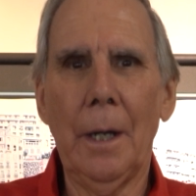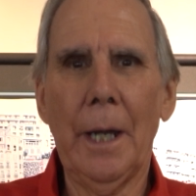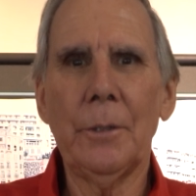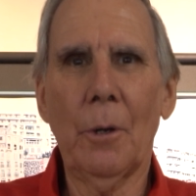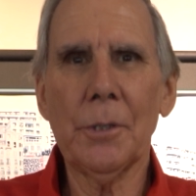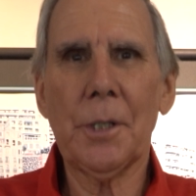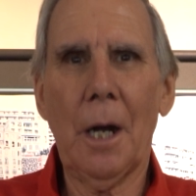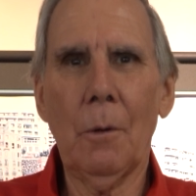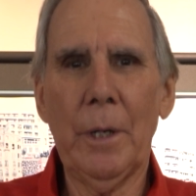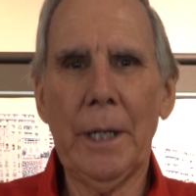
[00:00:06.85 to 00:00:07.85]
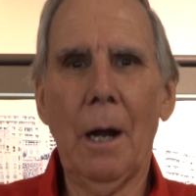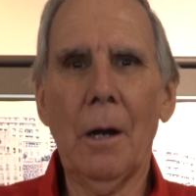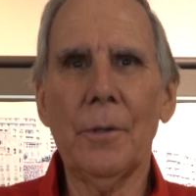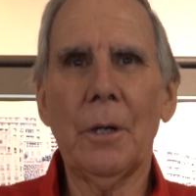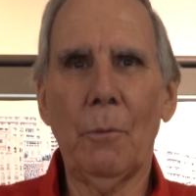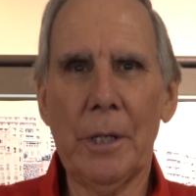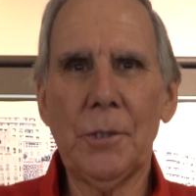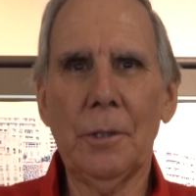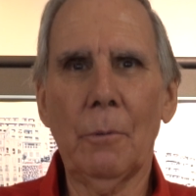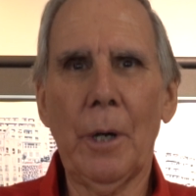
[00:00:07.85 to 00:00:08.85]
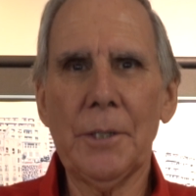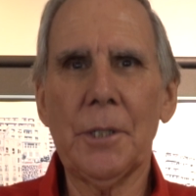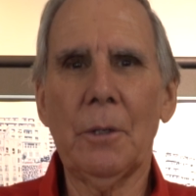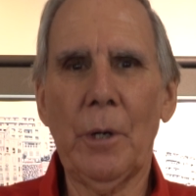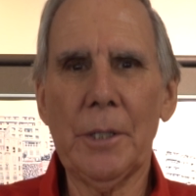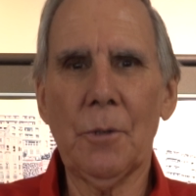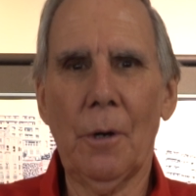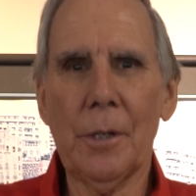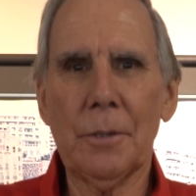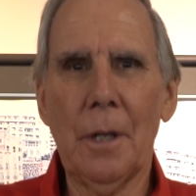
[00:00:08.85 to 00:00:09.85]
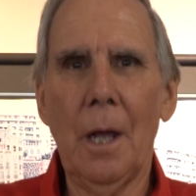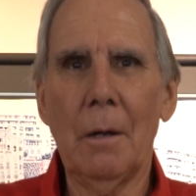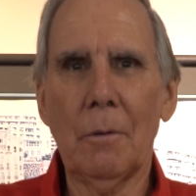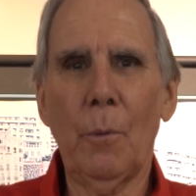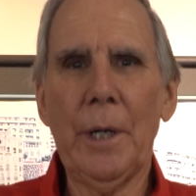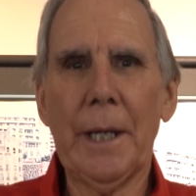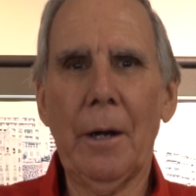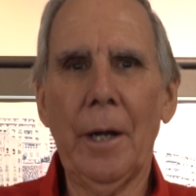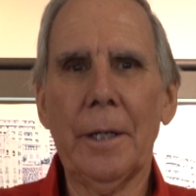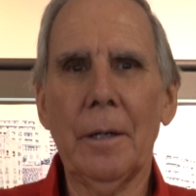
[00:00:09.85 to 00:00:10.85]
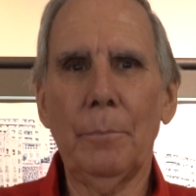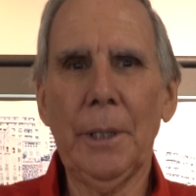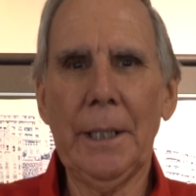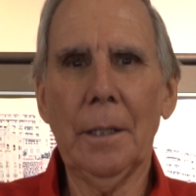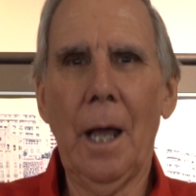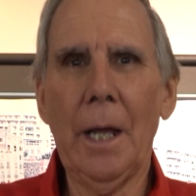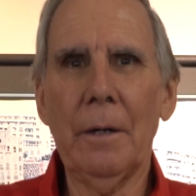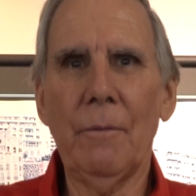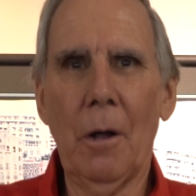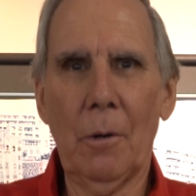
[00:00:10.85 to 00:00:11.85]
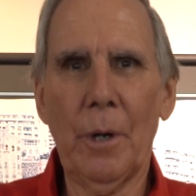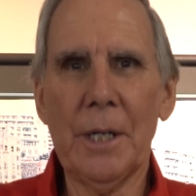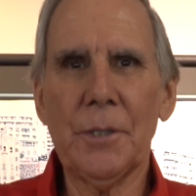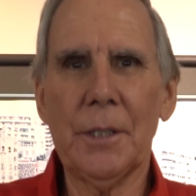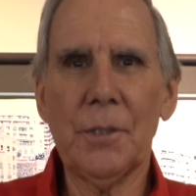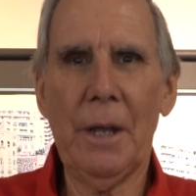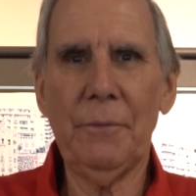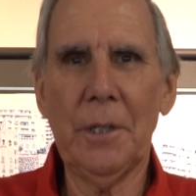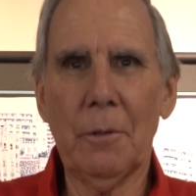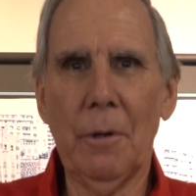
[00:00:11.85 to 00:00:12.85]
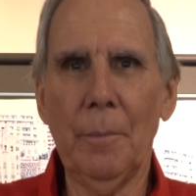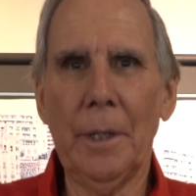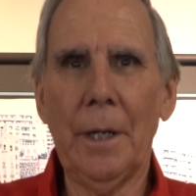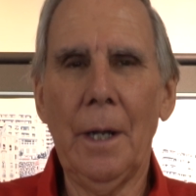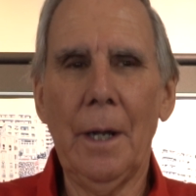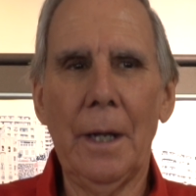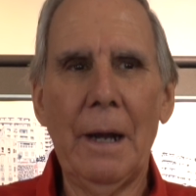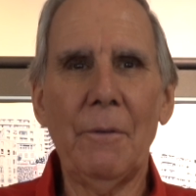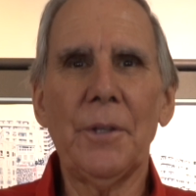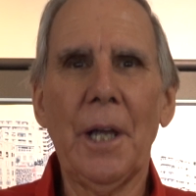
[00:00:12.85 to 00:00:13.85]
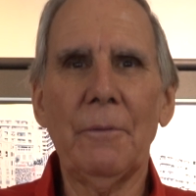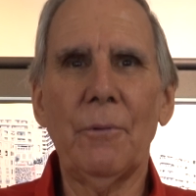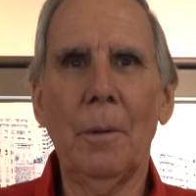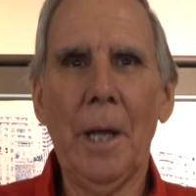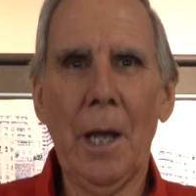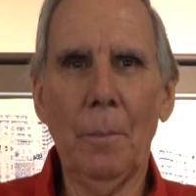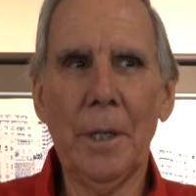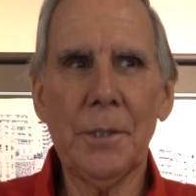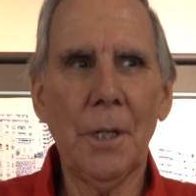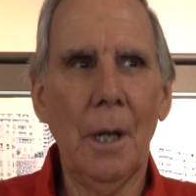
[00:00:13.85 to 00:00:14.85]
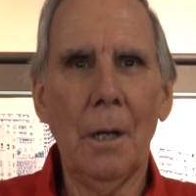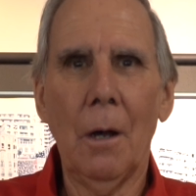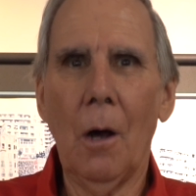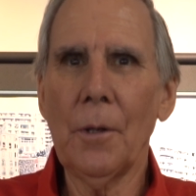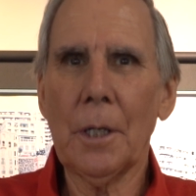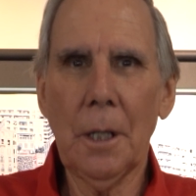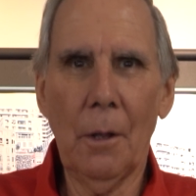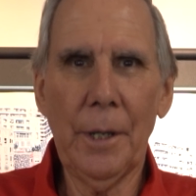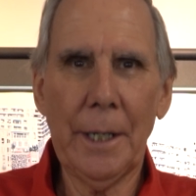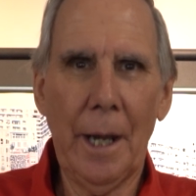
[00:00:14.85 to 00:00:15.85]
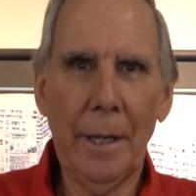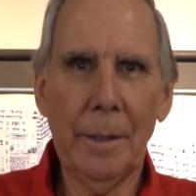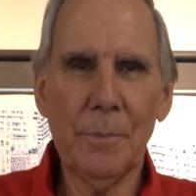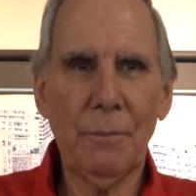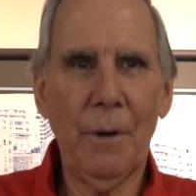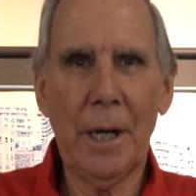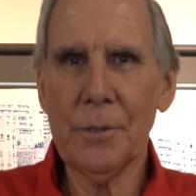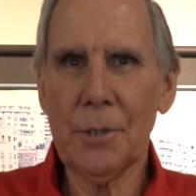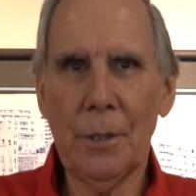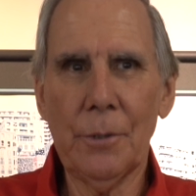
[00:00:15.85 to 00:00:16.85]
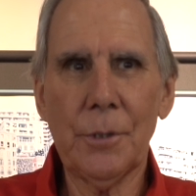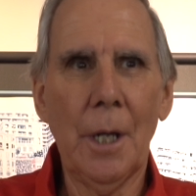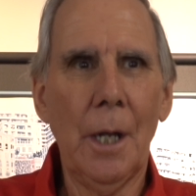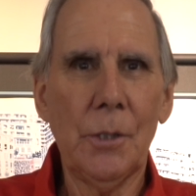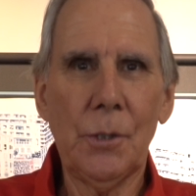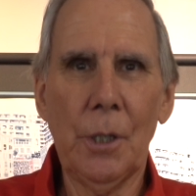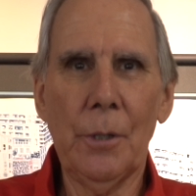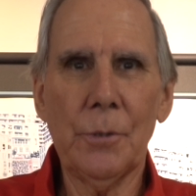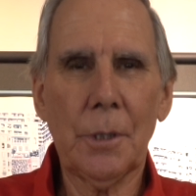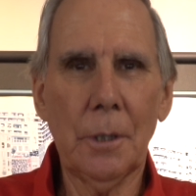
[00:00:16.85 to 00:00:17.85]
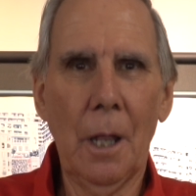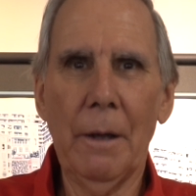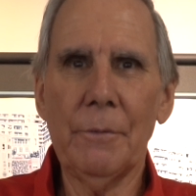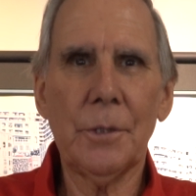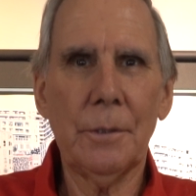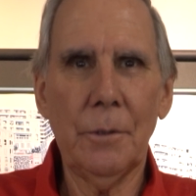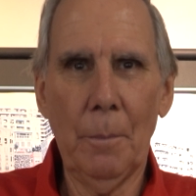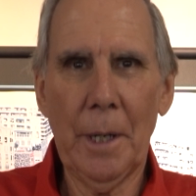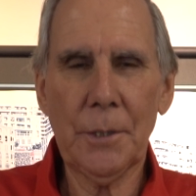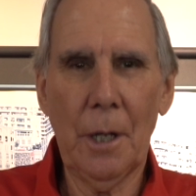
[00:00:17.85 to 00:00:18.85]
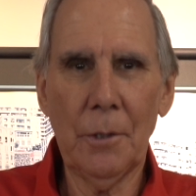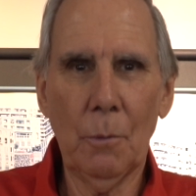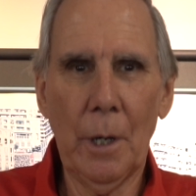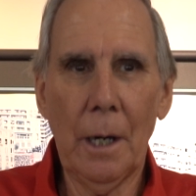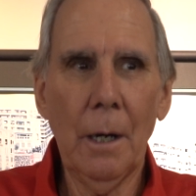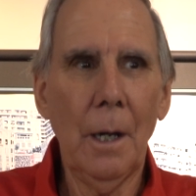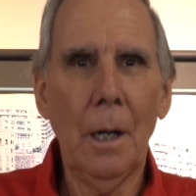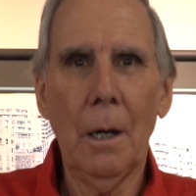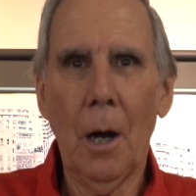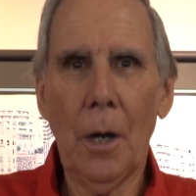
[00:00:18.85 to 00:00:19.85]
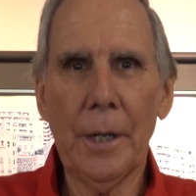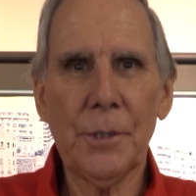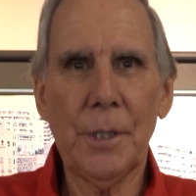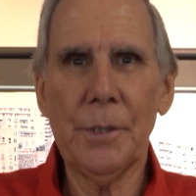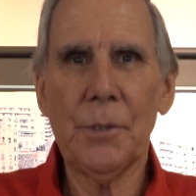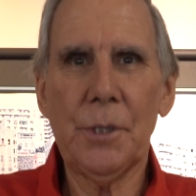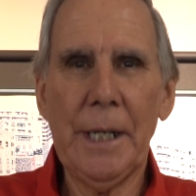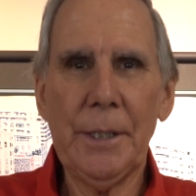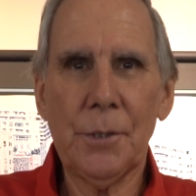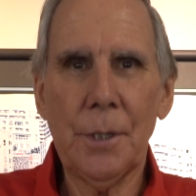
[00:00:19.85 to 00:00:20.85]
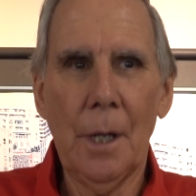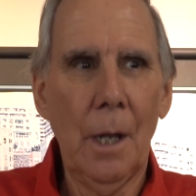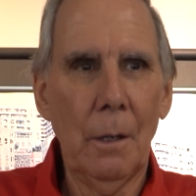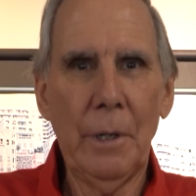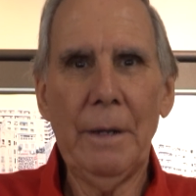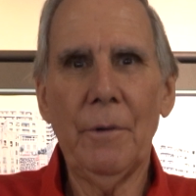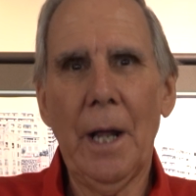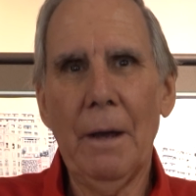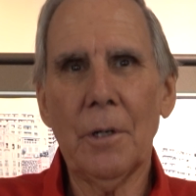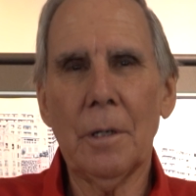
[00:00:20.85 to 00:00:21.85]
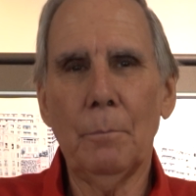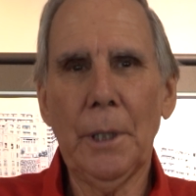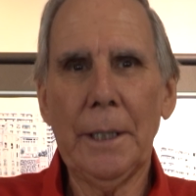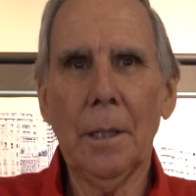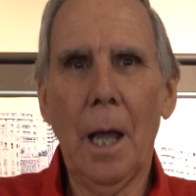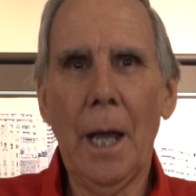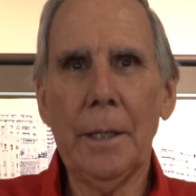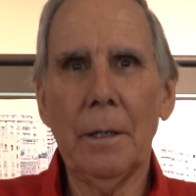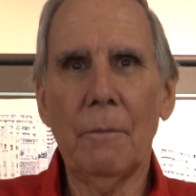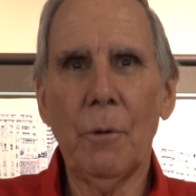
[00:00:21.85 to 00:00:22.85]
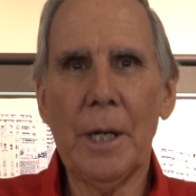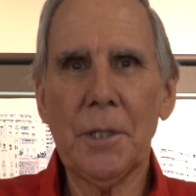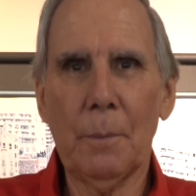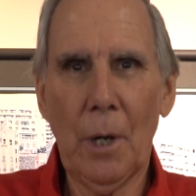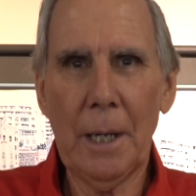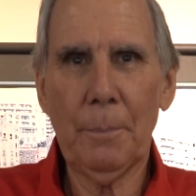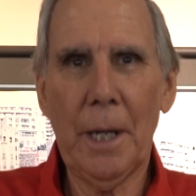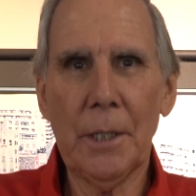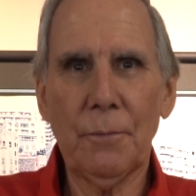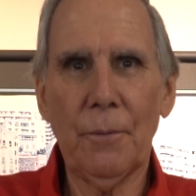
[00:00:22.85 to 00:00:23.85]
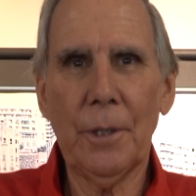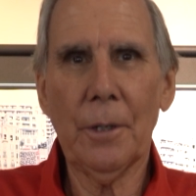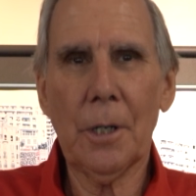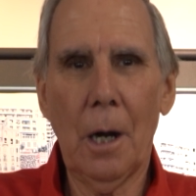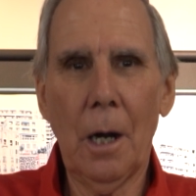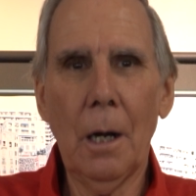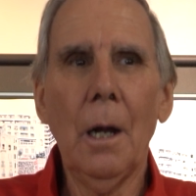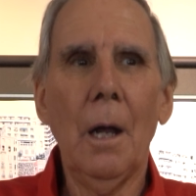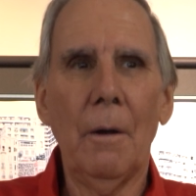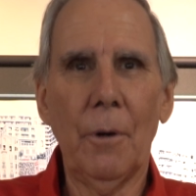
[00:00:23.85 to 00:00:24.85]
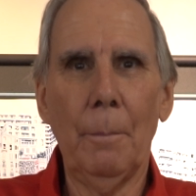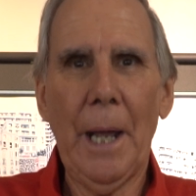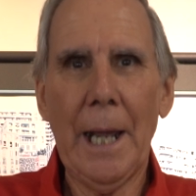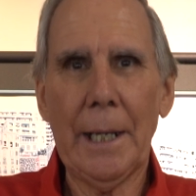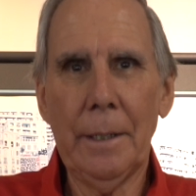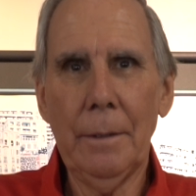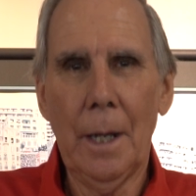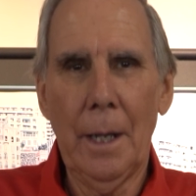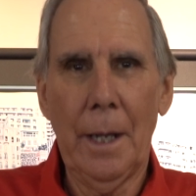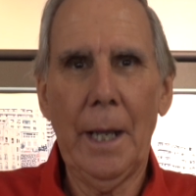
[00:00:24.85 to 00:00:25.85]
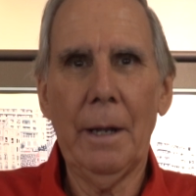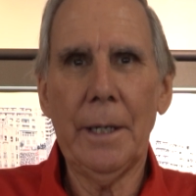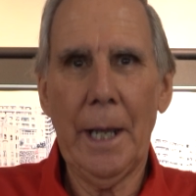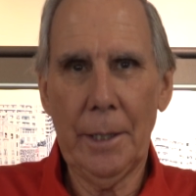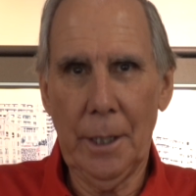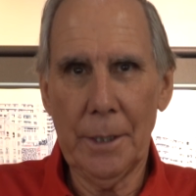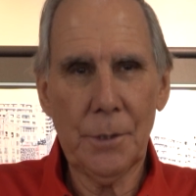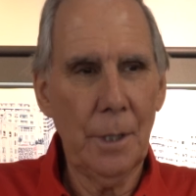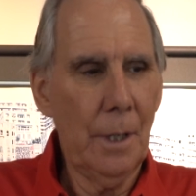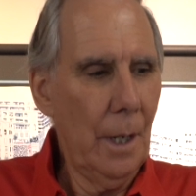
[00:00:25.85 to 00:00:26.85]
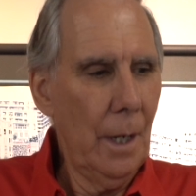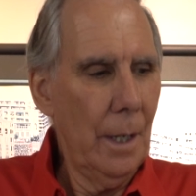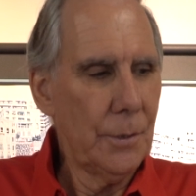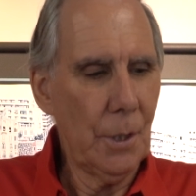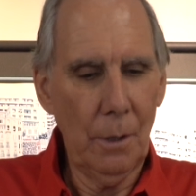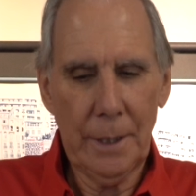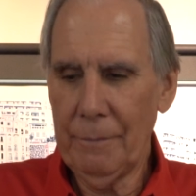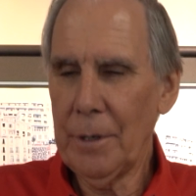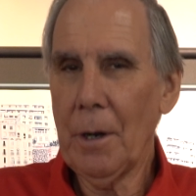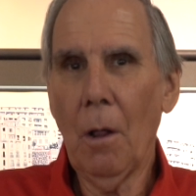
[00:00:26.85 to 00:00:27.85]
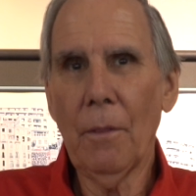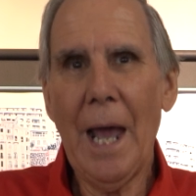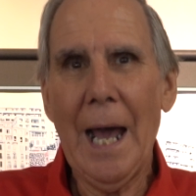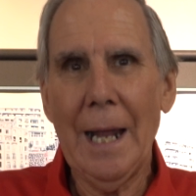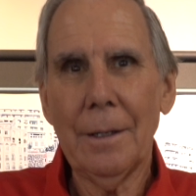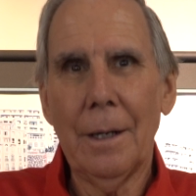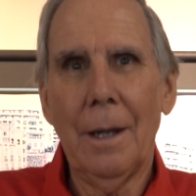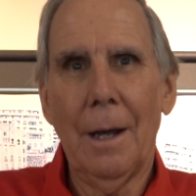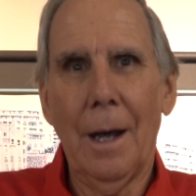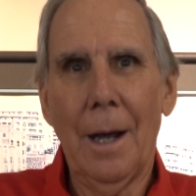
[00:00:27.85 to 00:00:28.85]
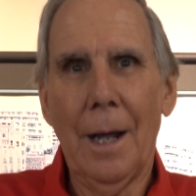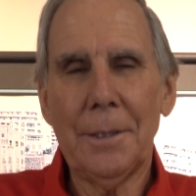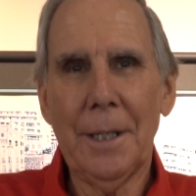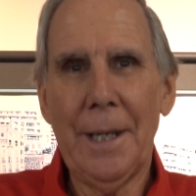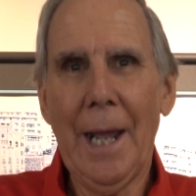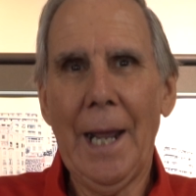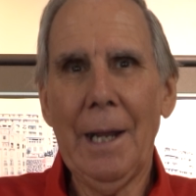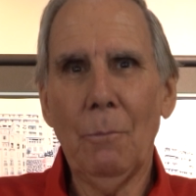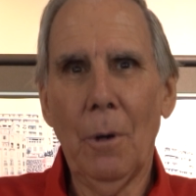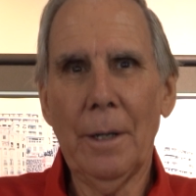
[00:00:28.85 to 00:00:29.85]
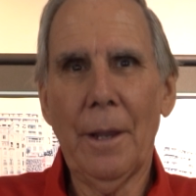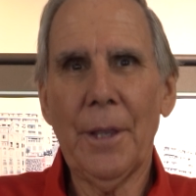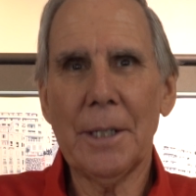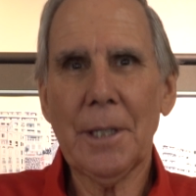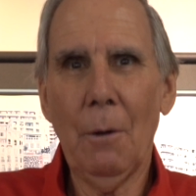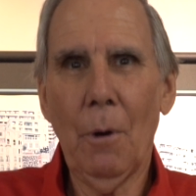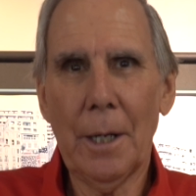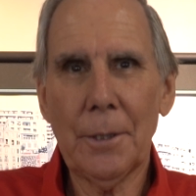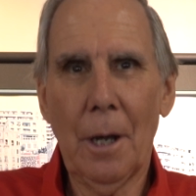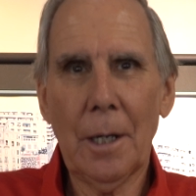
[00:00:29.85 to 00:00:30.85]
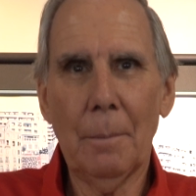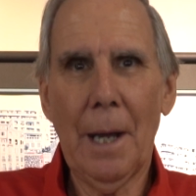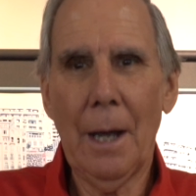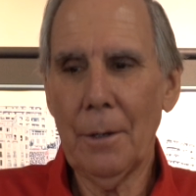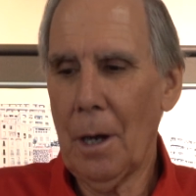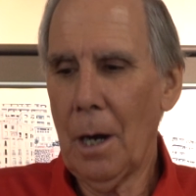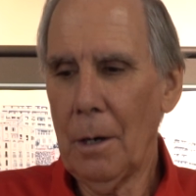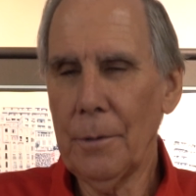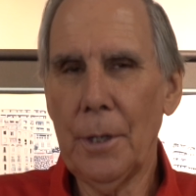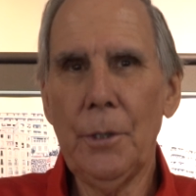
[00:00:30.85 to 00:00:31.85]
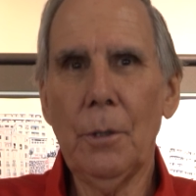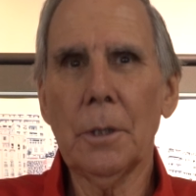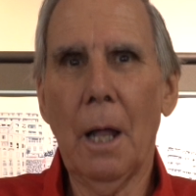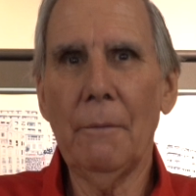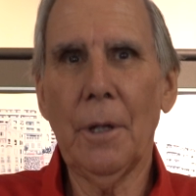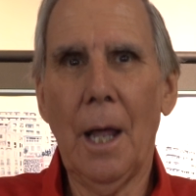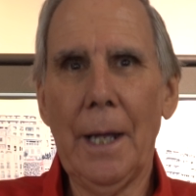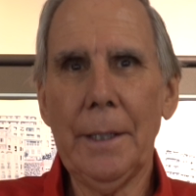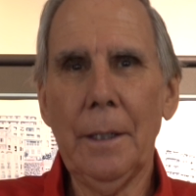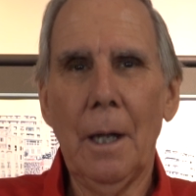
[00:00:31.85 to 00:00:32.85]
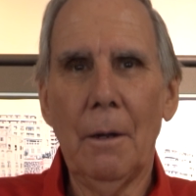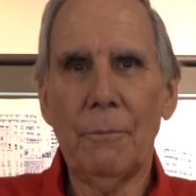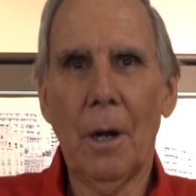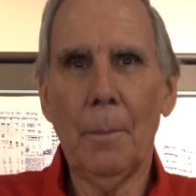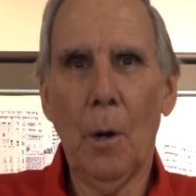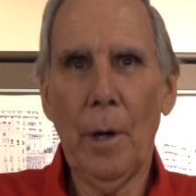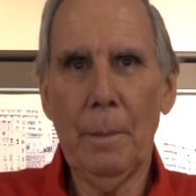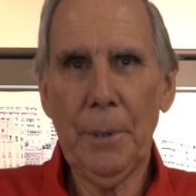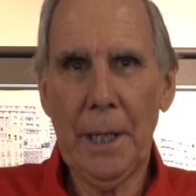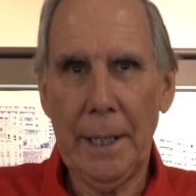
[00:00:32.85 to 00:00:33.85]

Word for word: At North Star, we are the original racing resource, where we carry a complete line of auto racing safety equipment. Everything from helmets, all the clothing items, fire suits, shoes, gloves, Nomex underwear, harnesses, seats. We even have a complete line of racing brake pads for your car from Pagid and Endless. So given all that, uh, today, one of the things I want to talk about are the new glove line from OMP.